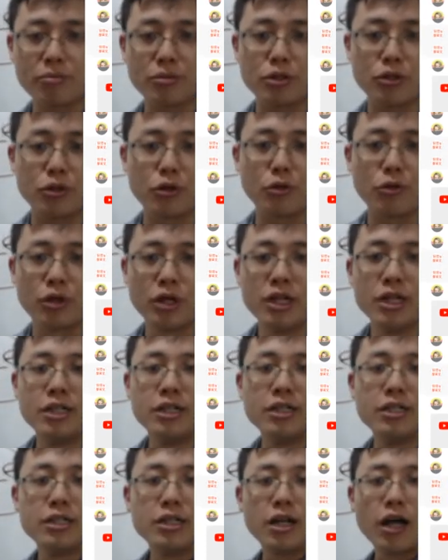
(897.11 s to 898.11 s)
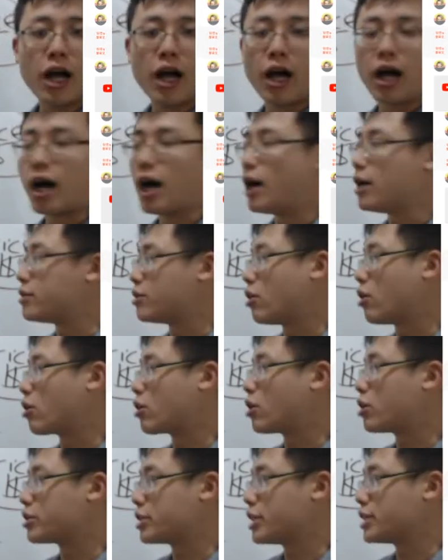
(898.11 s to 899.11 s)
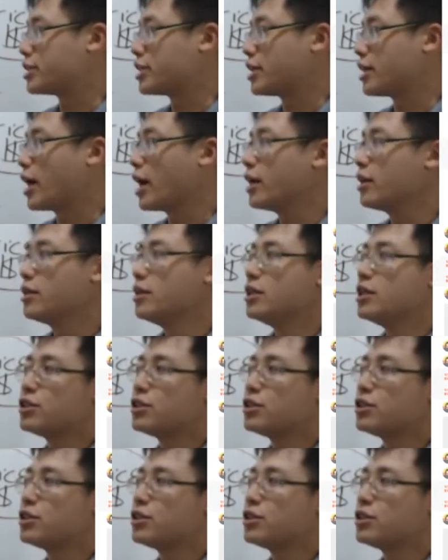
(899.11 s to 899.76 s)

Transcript: to the Hong Kong Disneyland.